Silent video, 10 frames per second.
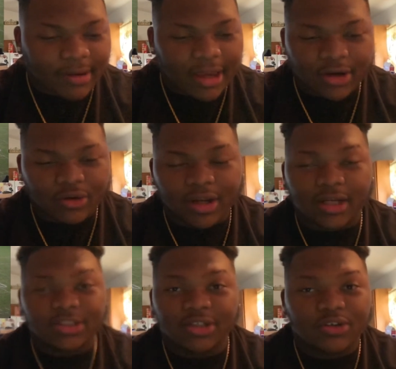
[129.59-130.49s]
I ain't gonna
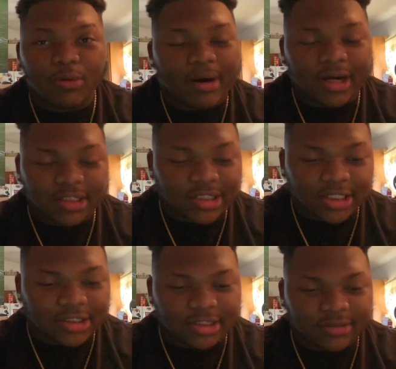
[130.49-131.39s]
lie to you. Nobody
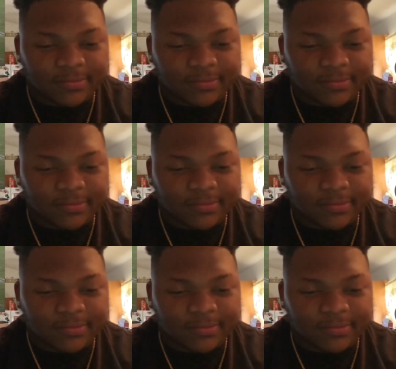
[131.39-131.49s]
touching him.